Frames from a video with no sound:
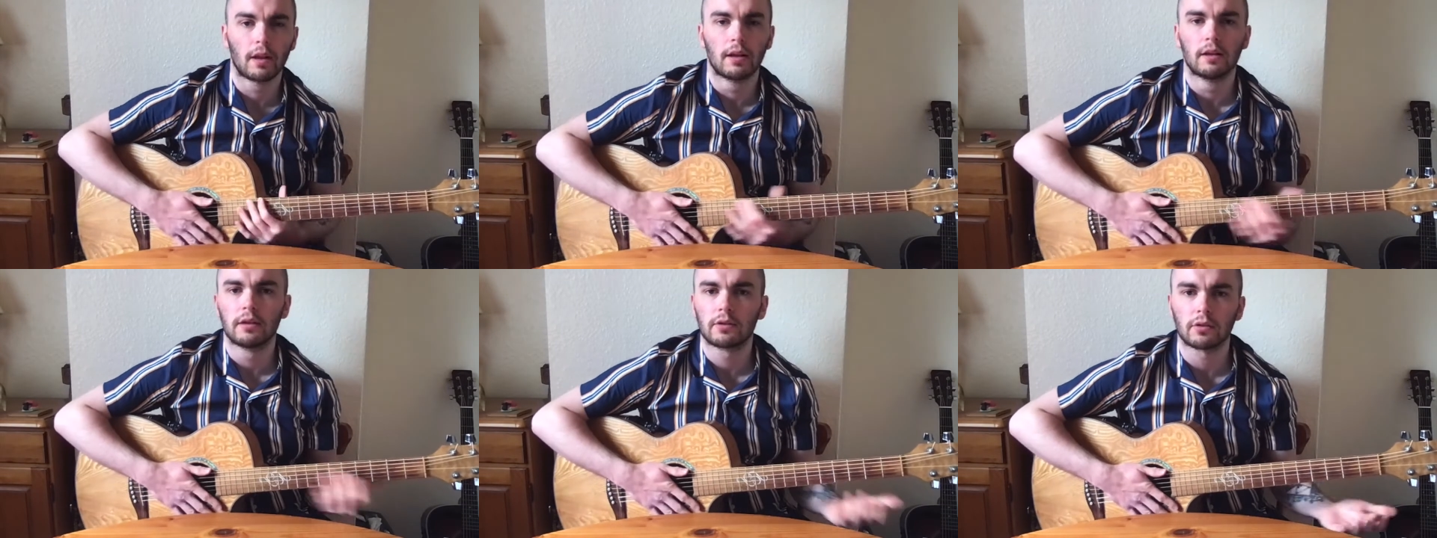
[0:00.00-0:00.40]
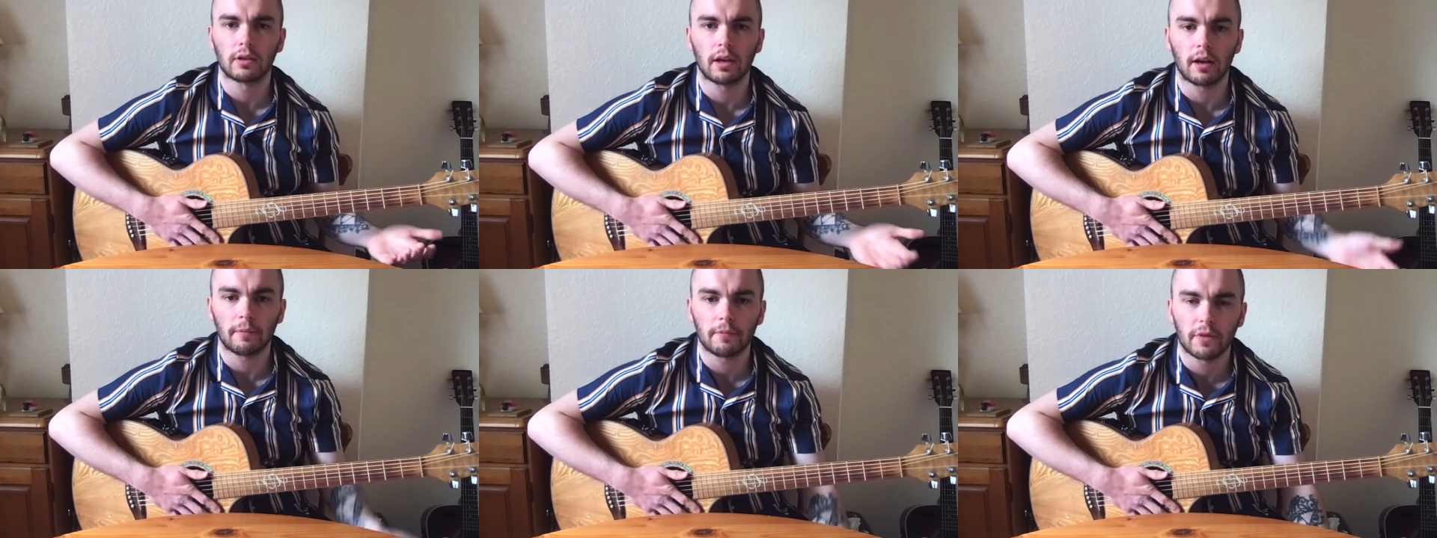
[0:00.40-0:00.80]
So
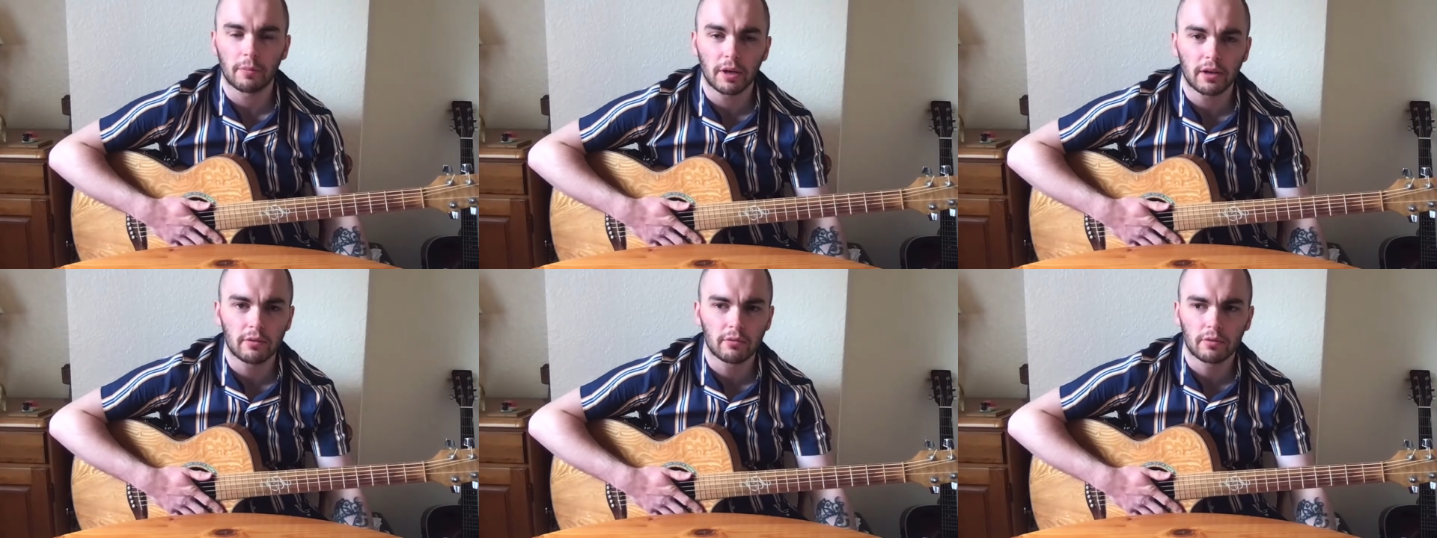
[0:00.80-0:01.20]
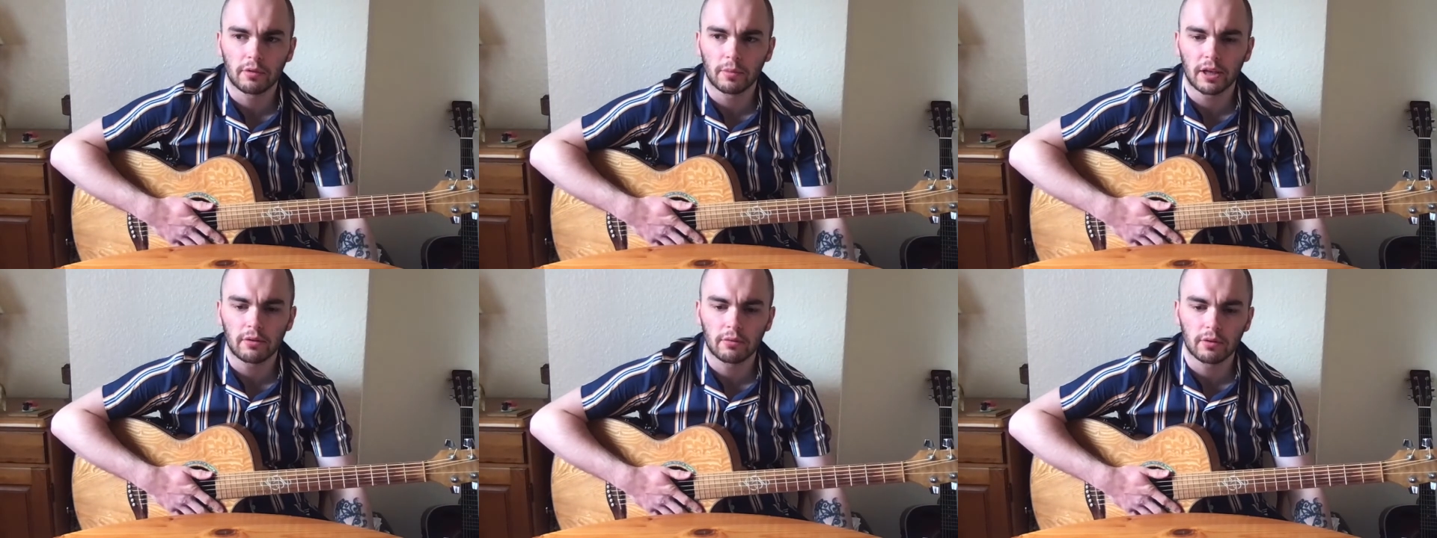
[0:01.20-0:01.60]
yeah, the
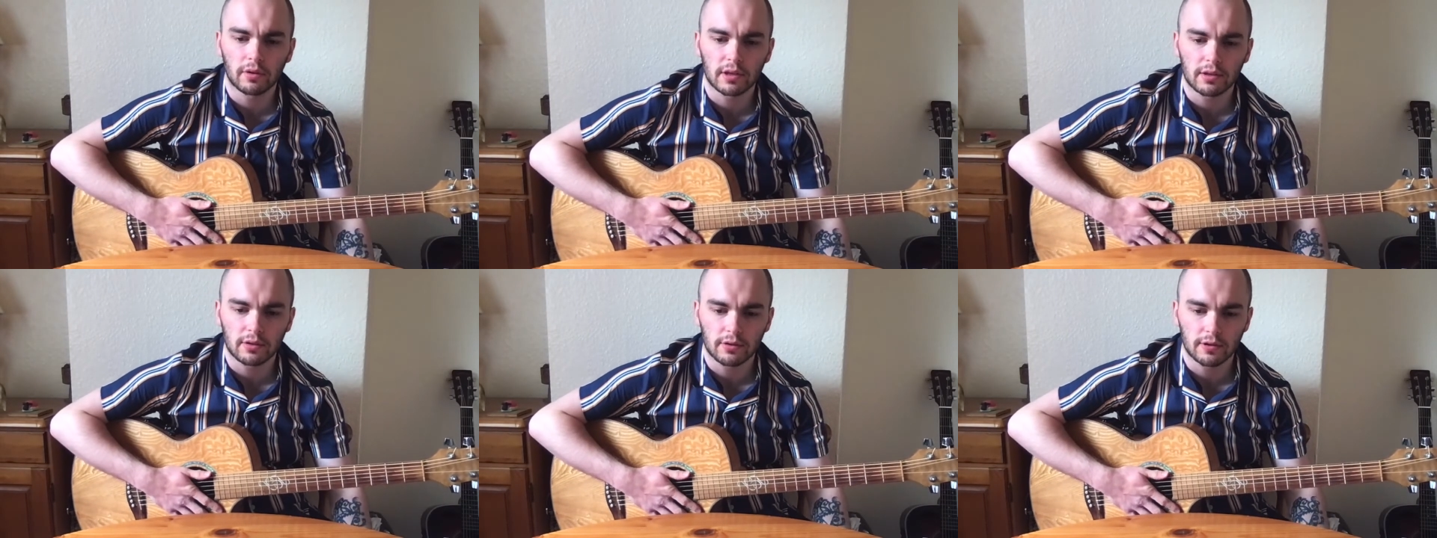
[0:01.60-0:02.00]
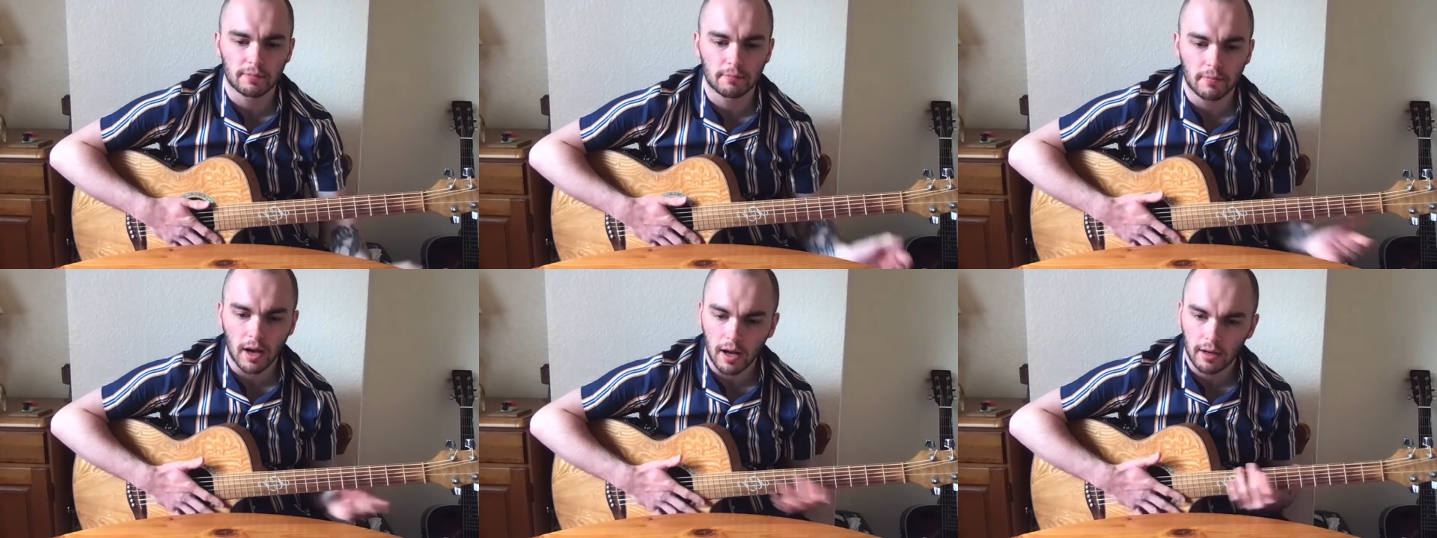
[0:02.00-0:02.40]
main rule is to just
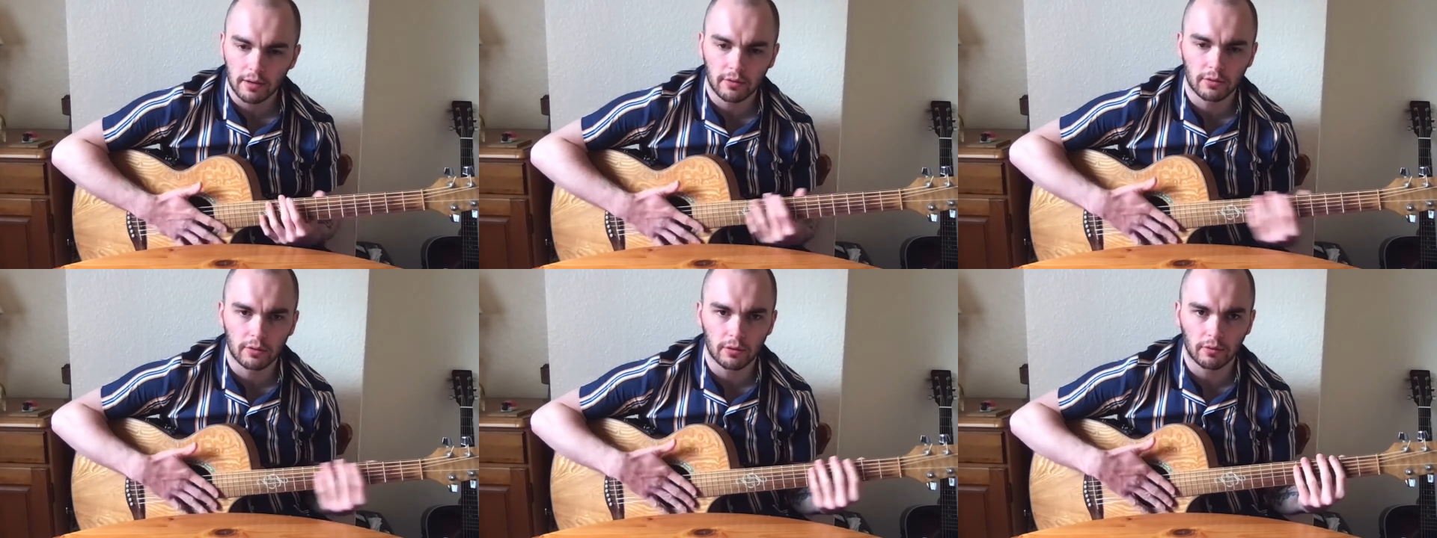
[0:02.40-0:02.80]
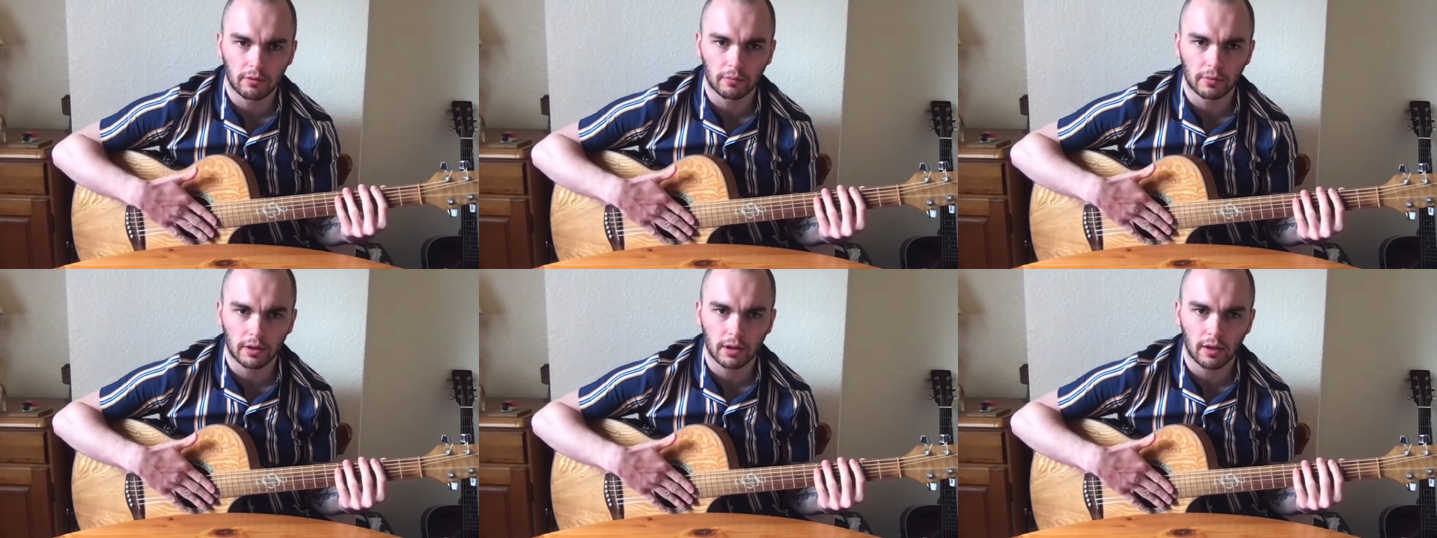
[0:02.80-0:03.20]
marry the two of
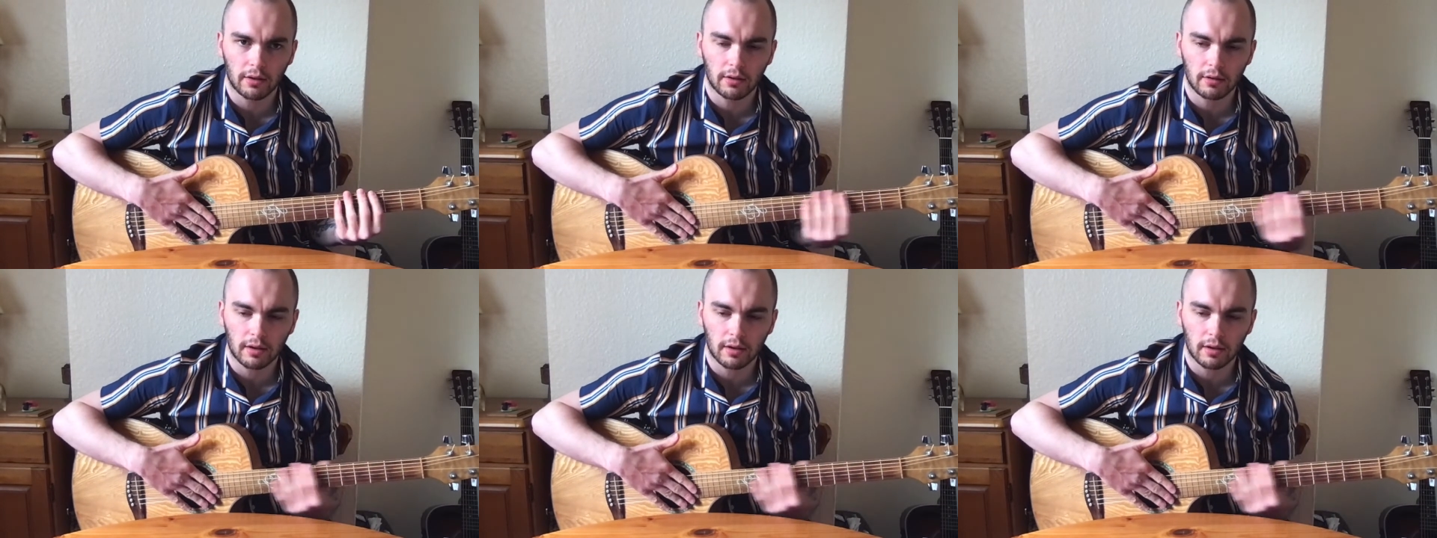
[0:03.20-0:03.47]
them together,